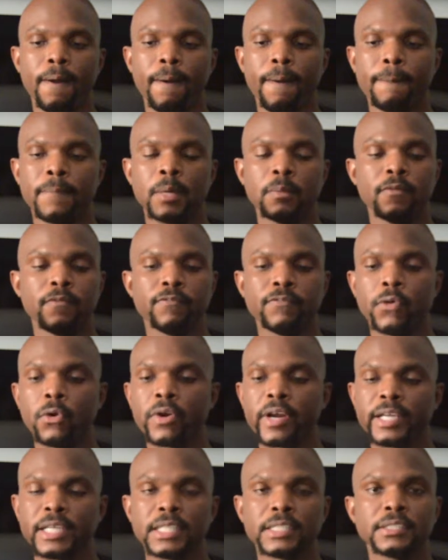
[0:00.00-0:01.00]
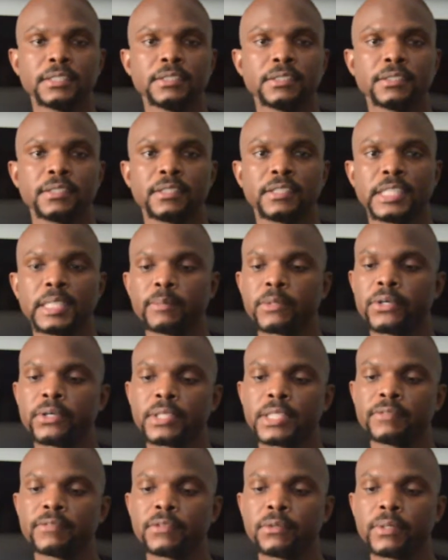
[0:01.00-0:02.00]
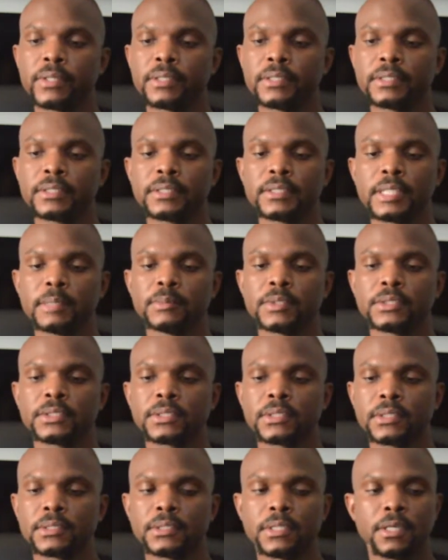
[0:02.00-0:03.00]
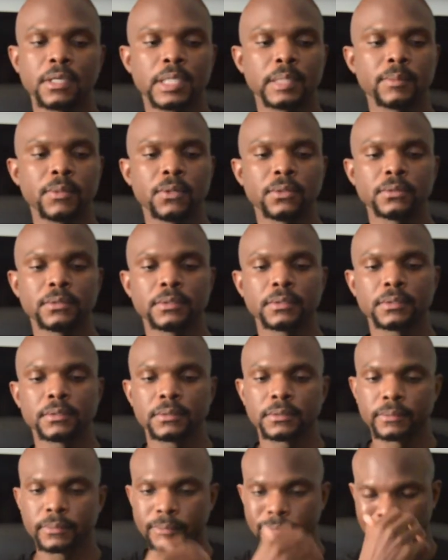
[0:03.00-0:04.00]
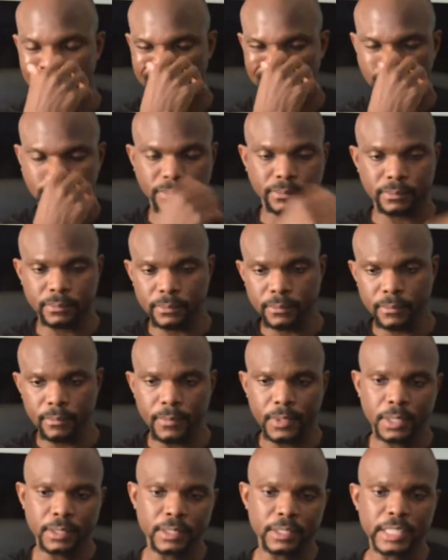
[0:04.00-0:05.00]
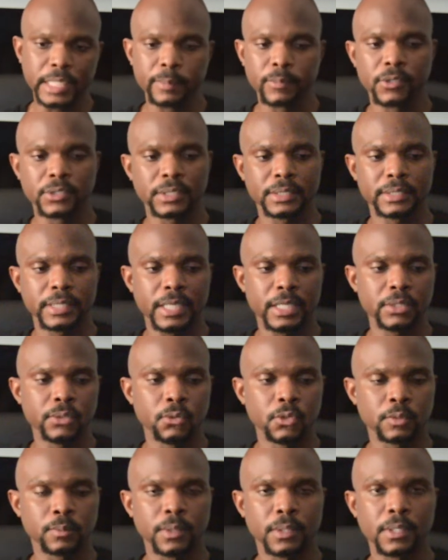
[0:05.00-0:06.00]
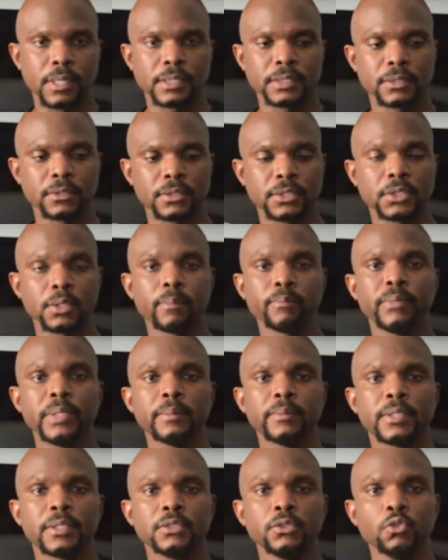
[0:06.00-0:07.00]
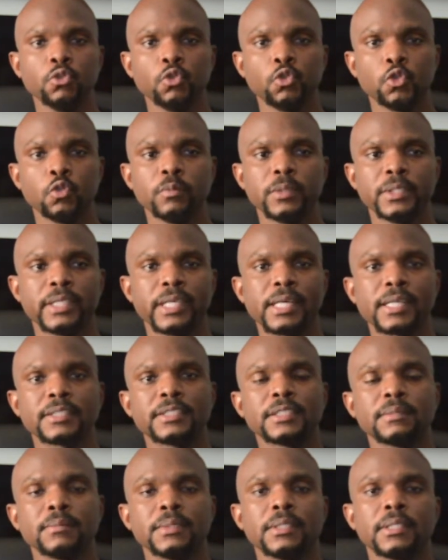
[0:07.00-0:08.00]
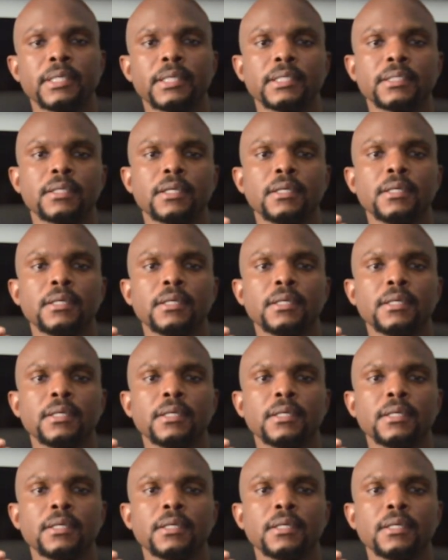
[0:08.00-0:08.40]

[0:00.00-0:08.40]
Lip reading: but before I get into the camera giveaway, I'm just gonna talk about the cameras that I use, because some people on YouTube been asking me like,